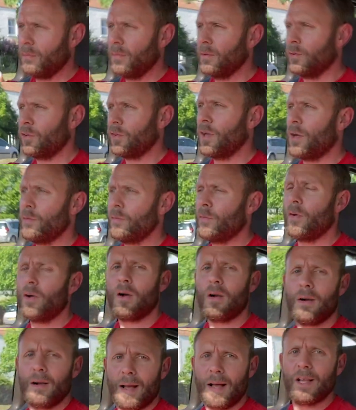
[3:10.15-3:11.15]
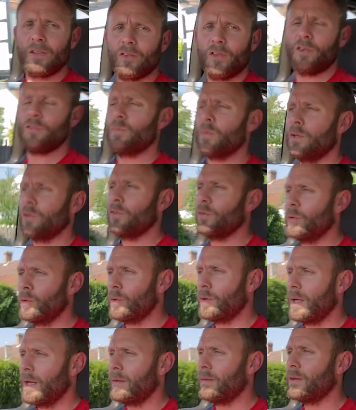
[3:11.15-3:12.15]
So far, as I've been
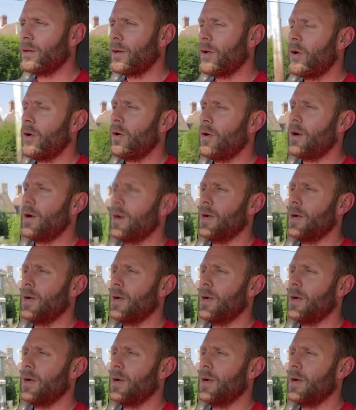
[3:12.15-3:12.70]
talking, the car,